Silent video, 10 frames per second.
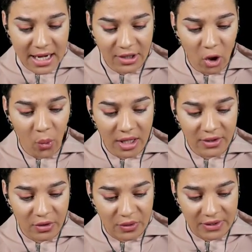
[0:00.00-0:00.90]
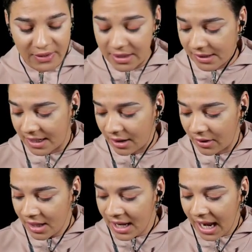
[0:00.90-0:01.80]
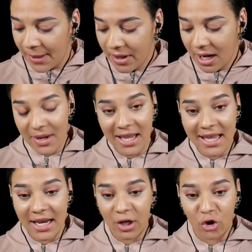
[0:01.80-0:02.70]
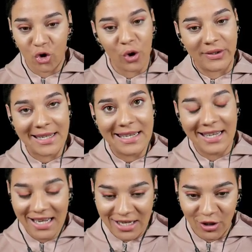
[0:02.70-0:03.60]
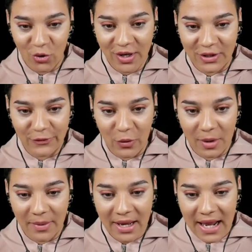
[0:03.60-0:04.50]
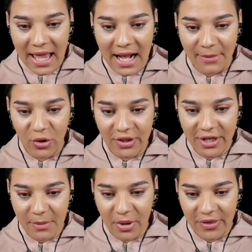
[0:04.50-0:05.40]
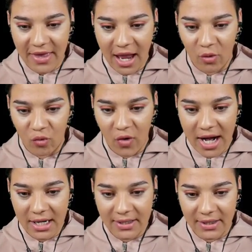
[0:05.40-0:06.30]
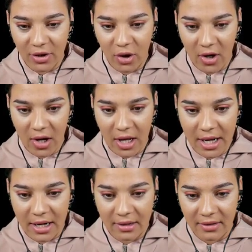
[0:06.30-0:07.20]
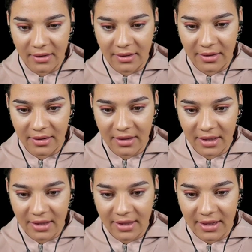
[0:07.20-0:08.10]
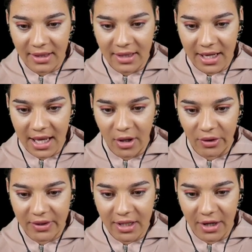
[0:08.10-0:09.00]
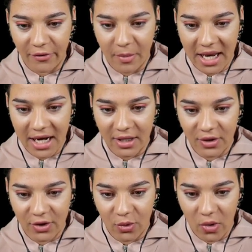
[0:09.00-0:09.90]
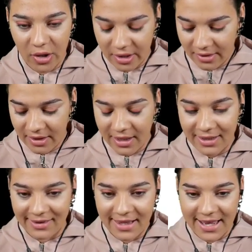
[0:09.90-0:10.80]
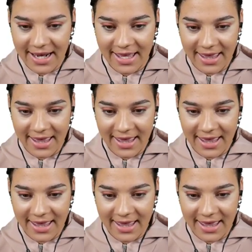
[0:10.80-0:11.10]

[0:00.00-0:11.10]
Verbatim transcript: I don't want it to lose its detail. And then to hit control T to transform and I'm just going to put that right on the hilt of my sword like